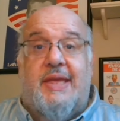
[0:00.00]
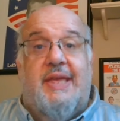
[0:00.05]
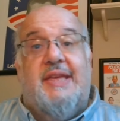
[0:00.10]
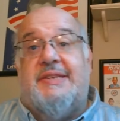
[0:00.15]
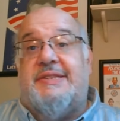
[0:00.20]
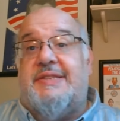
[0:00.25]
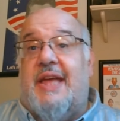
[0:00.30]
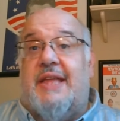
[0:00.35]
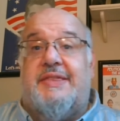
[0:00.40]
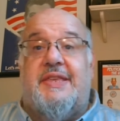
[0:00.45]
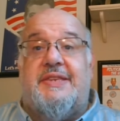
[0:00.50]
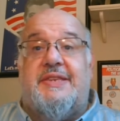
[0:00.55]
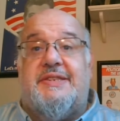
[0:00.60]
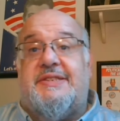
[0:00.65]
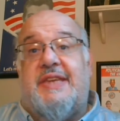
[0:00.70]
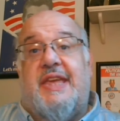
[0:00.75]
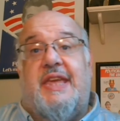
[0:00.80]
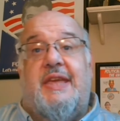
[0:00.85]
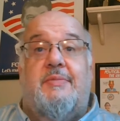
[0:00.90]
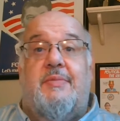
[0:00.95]
is not the
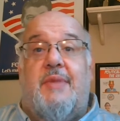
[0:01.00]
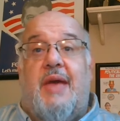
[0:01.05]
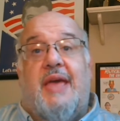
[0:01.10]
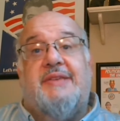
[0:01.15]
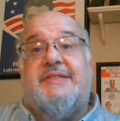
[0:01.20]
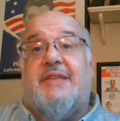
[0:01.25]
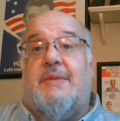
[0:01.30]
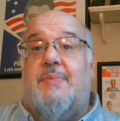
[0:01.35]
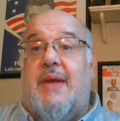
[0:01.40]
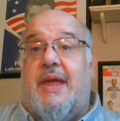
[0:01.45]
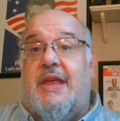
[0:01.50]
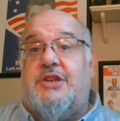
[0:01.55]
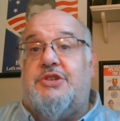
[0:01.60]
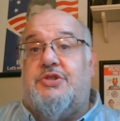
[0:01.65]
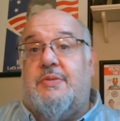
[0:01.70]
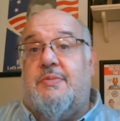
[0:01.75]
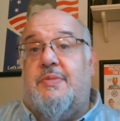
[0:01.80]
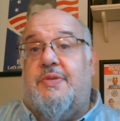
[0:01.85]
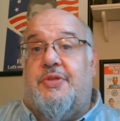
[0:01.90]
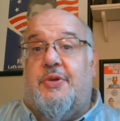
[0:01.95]
same as the
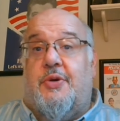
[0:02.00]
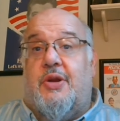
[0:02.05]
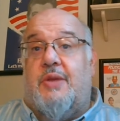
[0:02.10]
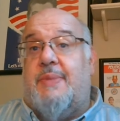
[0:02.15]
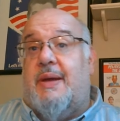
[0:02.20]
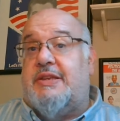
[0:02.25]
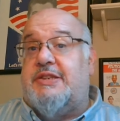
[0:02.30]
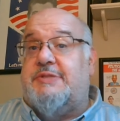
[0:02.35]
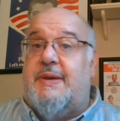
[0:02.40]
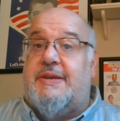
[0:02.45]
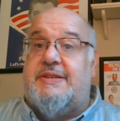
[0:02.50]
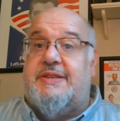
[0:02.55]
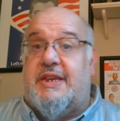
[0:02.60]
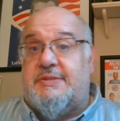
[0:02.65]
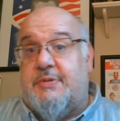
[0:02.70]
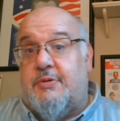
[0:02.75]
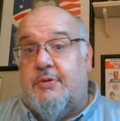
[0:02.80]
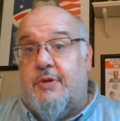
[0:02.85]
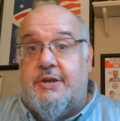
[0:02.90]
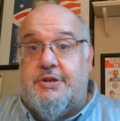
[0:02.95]
mainstream thought about space
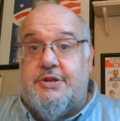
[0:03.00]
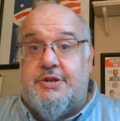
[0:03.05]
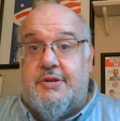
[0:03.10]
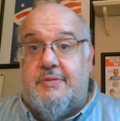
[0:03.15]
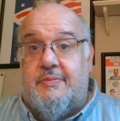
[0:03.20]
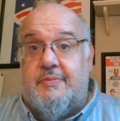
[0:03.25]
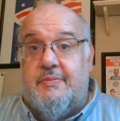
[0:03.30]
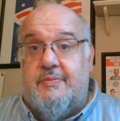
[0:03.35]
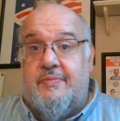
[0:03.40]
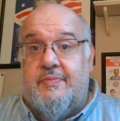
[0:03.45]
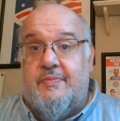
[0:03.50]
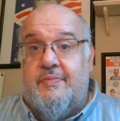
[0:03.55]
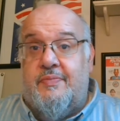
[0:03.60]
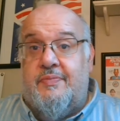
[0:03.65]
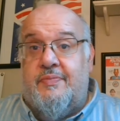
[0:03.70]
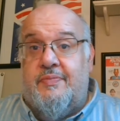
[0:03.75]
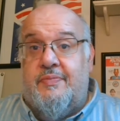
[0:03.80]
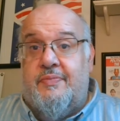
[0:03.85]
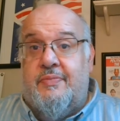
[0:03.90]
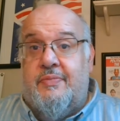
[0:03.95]
exploration.
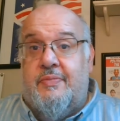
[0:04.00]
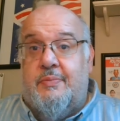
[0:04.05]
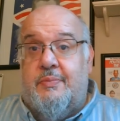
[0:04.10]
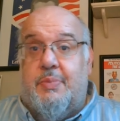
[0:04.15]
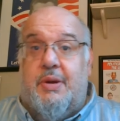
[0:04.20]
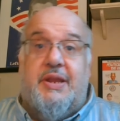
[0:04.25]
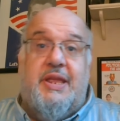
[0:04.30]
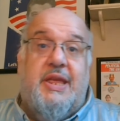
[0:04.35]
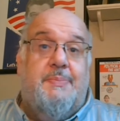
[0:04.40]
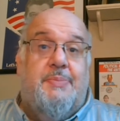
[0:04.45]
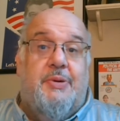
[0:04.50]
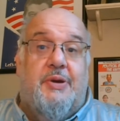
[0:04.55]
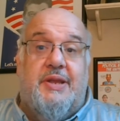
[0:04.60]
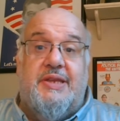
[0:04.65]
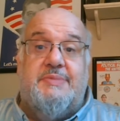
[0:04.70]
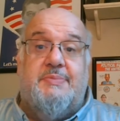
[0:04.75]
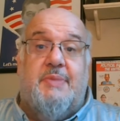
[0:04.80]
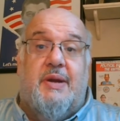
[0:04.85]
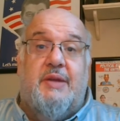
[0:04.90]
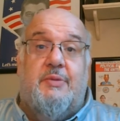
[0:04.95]
But he put
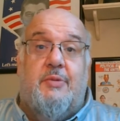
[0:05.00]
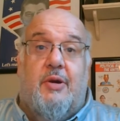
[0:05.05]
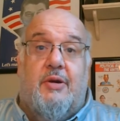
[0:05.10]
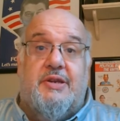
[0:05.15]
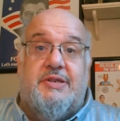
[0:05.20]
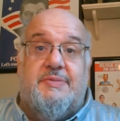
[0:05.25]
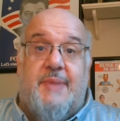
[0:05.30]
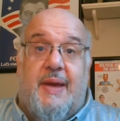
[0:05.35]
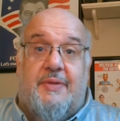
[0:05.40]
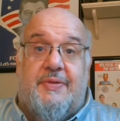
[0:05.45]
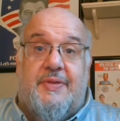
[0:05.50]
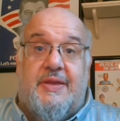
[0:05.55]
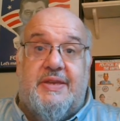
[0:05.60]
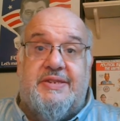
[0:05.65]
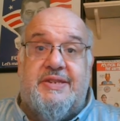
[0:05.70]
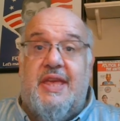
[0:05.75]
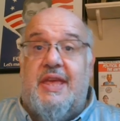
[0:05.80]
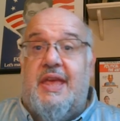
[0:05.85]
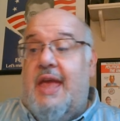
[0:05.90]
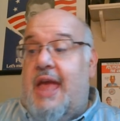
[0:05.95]
his money where his mouth
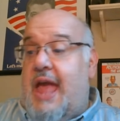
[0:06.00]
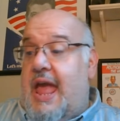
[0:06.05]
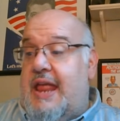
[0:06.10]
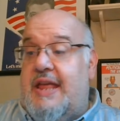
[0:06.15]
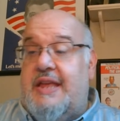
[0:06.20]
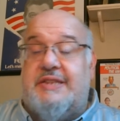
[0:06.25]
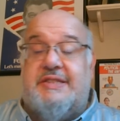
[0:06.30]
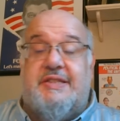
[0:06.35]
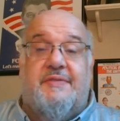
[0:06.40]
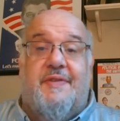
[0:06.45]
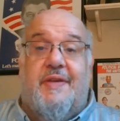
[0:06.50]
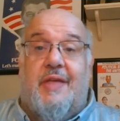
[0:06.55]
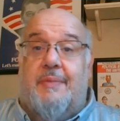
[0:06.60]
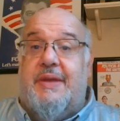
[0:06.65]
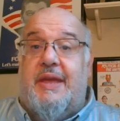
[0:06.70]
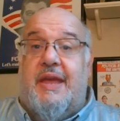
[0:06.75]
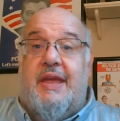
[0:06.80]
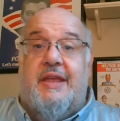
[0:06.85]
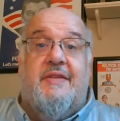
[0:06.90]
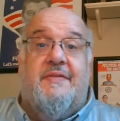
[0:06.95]
is, and he's
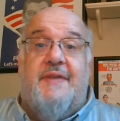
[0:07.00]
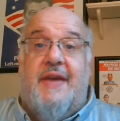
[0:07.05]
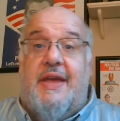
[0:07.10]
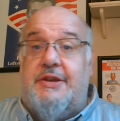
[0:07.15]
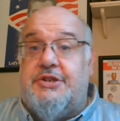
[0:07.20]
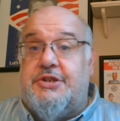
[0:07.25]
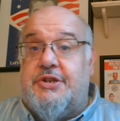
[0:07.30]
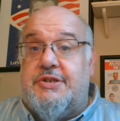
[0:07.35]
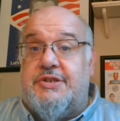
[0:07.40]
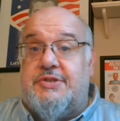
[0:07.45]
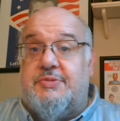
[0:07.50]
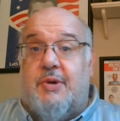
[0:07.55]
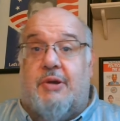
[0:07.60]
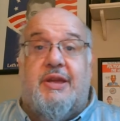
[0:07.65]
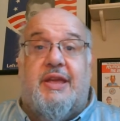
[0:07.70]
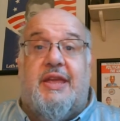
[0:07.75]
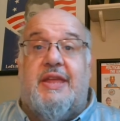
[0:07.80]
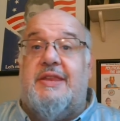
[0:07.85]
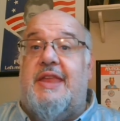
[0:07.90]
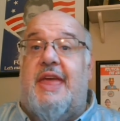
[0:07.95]
developed innovations where
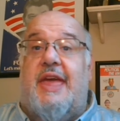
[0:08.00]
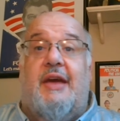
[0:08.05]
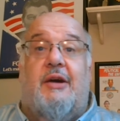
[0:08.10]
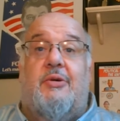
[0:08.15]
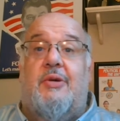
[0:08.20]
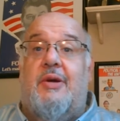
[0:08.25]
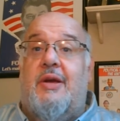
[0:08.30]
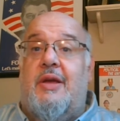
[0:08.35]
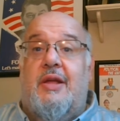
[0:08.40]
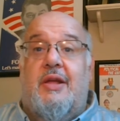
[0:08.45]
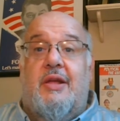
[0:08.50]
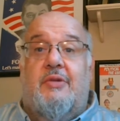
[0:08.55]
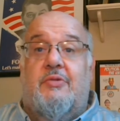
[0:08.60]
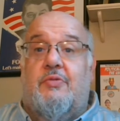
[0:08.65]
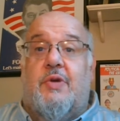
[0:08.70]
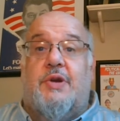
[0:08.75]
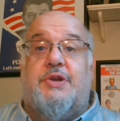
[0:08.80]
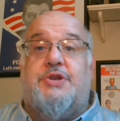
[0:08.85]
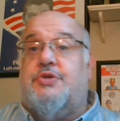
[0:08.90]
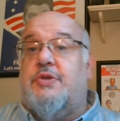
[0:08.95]
he can now
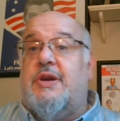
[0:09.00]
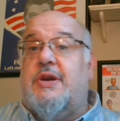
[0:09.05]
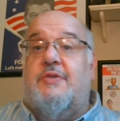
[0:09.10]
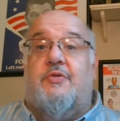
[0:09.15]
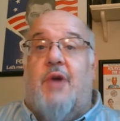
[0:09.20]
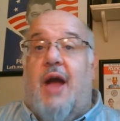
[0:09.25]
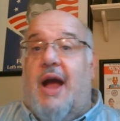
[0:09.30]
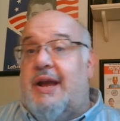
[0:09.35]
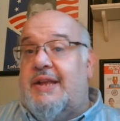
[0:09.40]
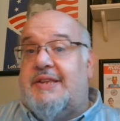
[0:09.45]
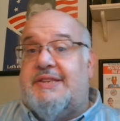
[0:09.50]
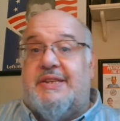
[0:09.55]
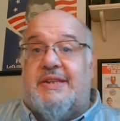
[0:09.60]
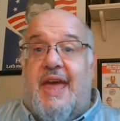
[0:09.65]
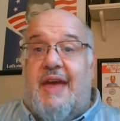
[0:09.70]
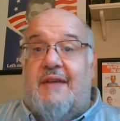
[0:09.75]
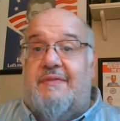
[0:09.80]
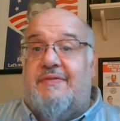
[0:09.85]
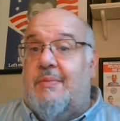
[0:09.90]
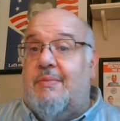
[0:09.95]
retrieve rockets and
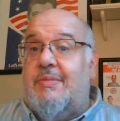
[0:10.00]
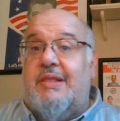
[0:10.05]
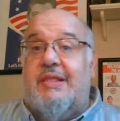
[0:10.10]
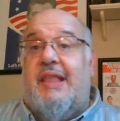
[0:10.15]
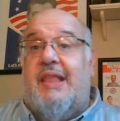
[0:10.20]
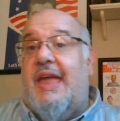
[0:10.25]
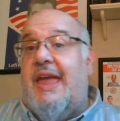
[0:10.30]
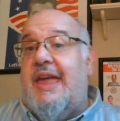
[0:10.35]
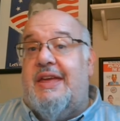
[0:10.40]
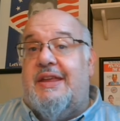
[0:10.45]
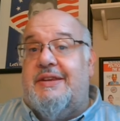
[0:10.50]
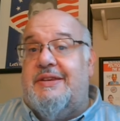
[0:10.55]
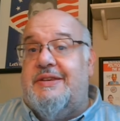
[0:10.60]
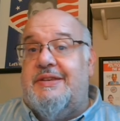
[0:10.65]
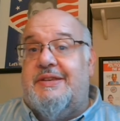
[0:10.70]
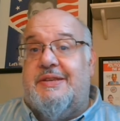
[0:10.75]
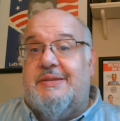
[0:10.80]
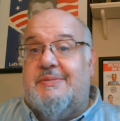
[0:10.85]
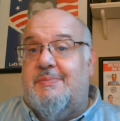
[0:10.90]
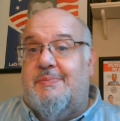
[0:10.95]
have them
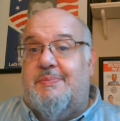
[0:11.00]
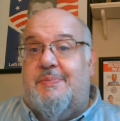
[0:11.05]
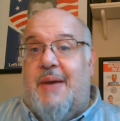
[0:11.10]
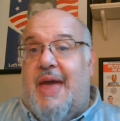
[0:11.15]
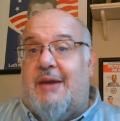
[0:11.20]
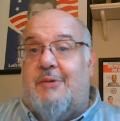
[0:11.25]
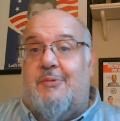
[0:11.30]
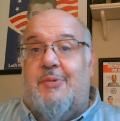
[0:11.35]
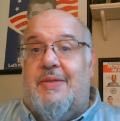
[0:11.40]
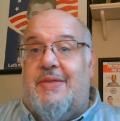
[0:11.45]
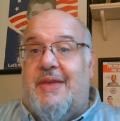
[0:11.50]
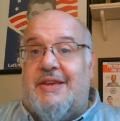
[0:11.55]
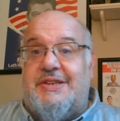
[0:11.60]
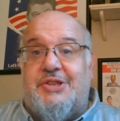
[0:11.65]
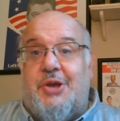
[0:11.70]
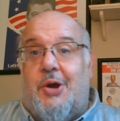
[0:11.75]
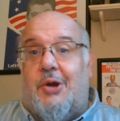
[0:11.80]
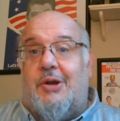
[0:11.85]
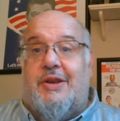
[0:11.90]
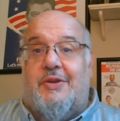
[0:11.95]
land back where they
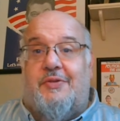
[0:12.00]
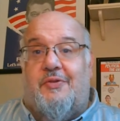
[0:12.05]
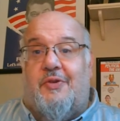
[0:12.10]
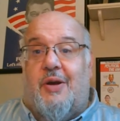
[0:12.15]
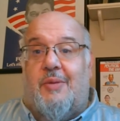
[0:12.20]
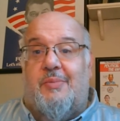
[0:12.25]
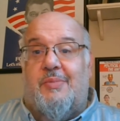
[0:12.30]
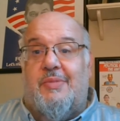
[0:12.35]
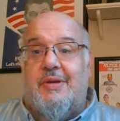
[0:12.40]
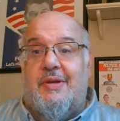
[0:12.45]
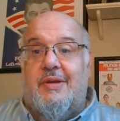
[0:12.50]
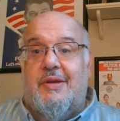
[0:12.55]
started from.